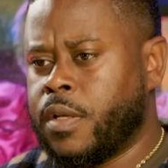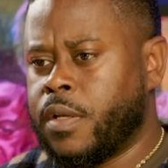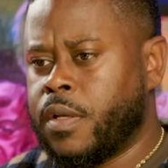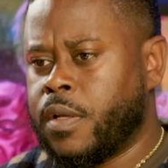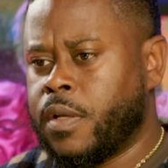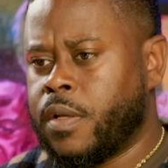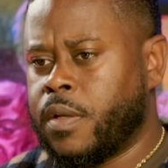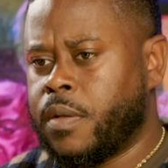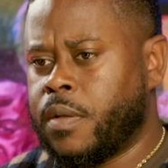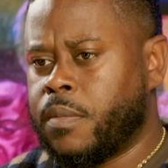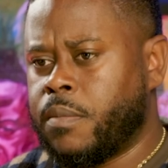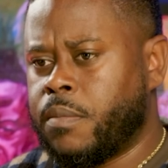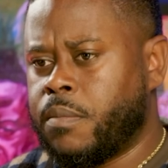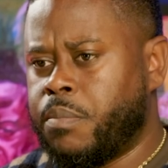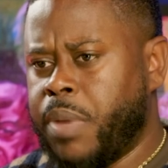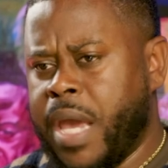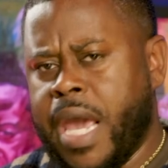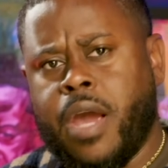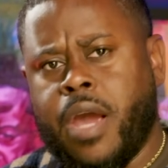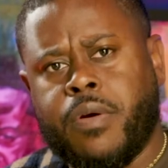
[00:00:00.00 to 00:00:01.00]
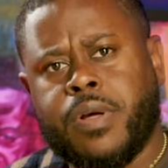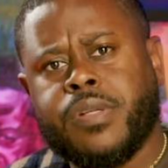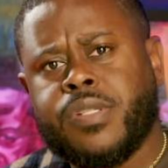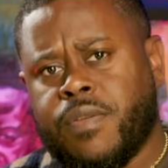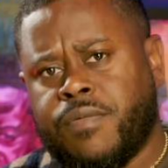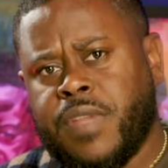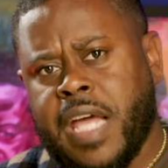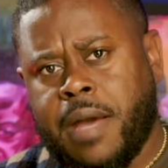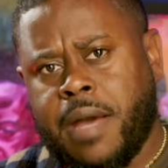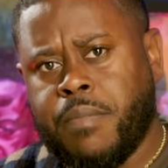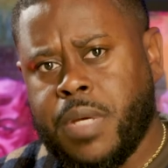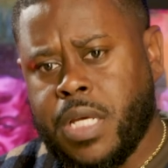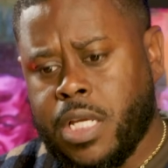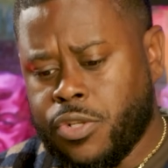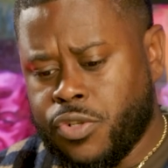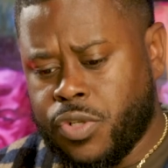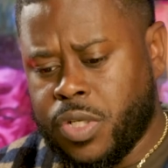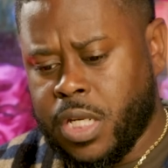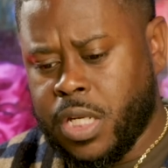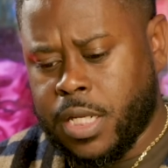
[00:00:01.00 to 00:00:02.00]
Um, parents, if that
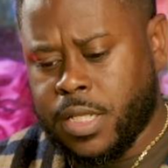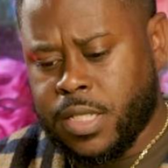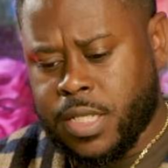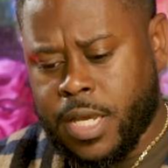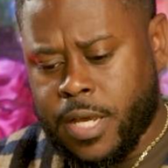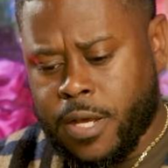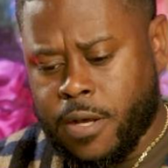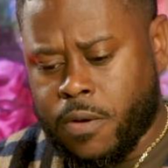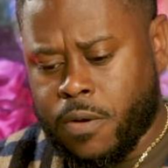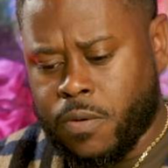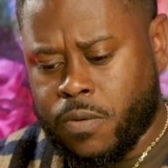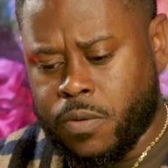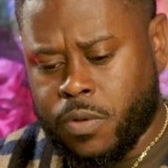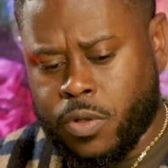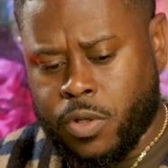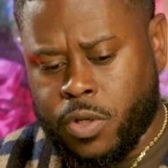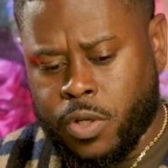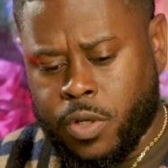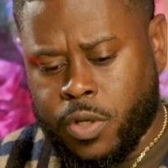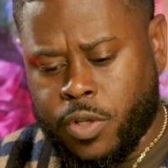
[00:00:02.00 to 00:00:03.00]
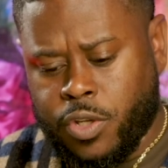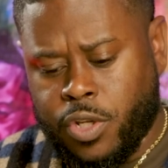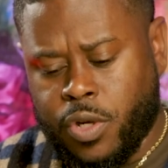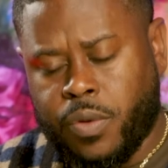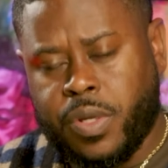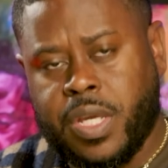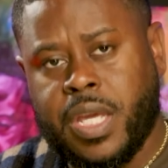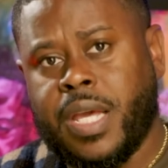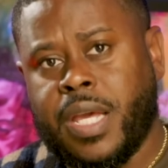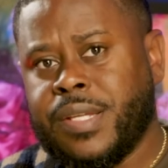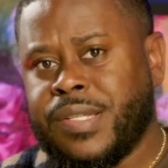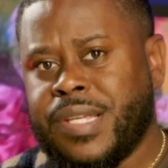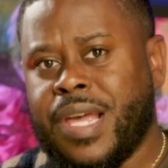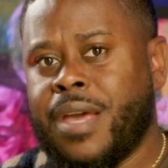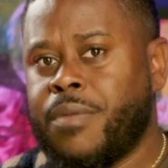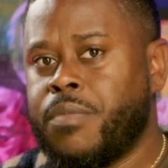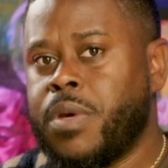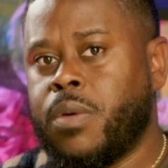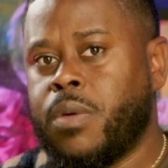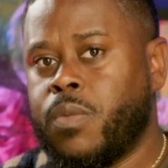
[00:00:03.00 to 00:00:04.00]
means you need to tell your kids, hey,
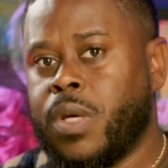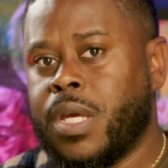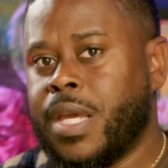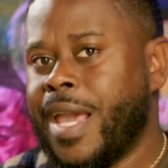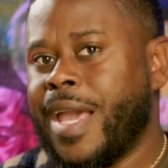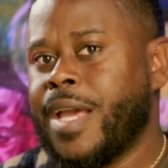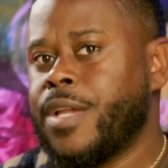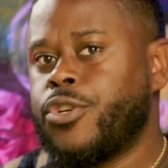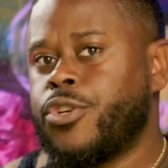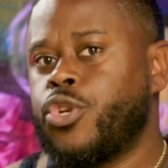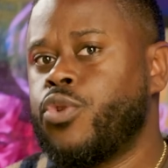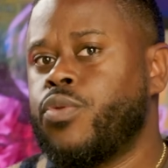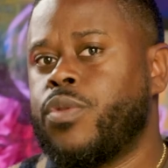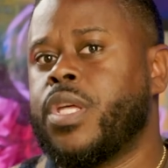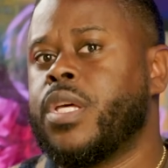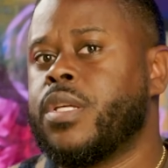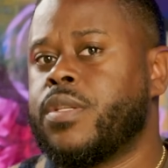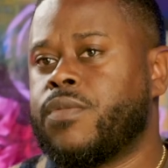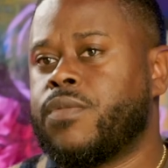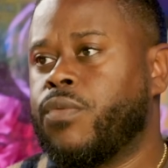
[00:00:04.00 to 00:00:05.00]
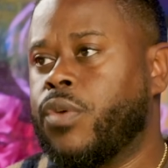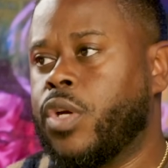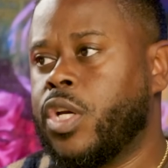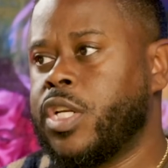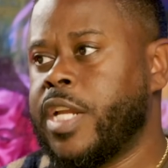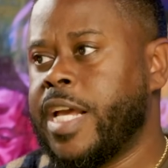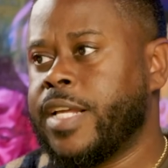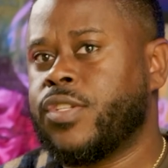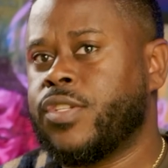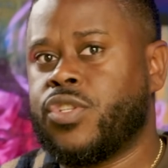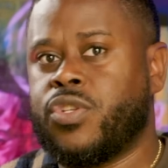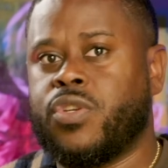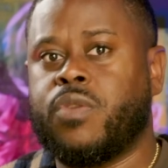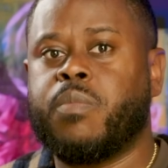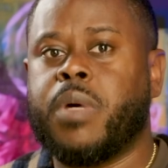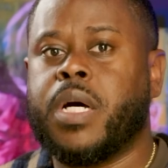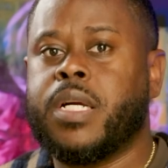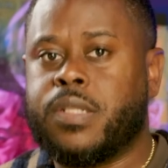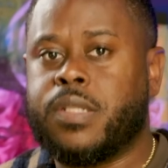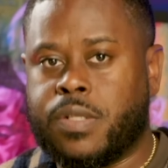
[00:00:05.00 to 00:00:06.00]
we, we can't do this for the next two
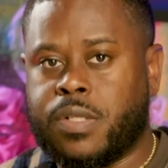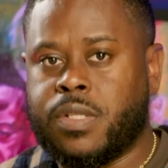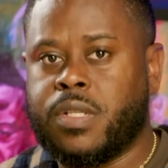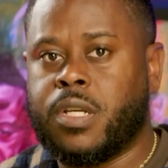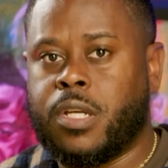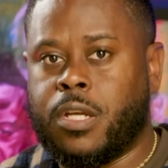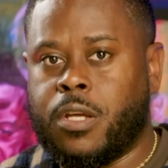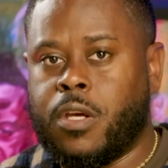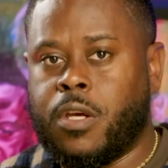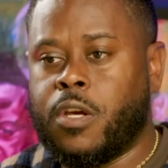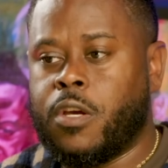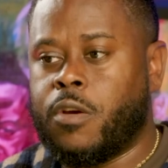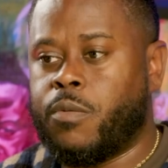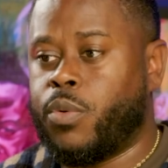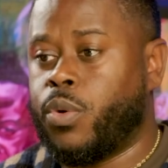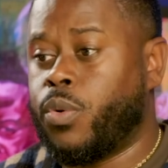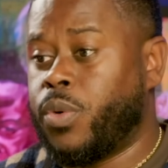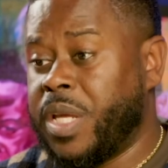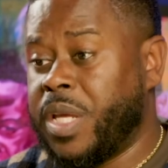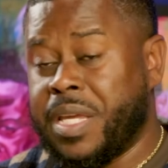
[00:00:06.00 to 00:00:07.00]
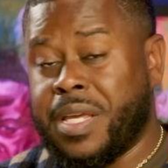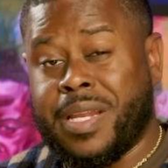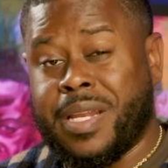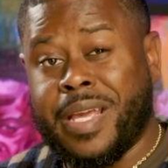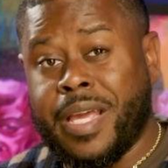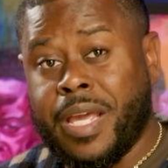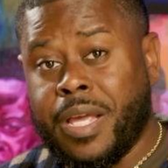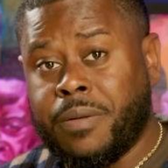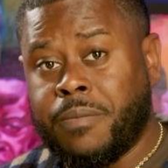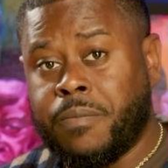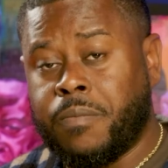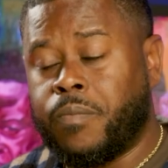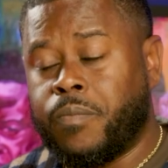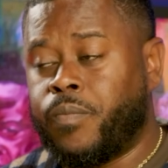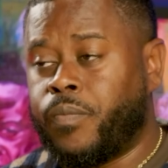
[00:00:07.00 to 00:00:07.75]
months. We're going to eat in.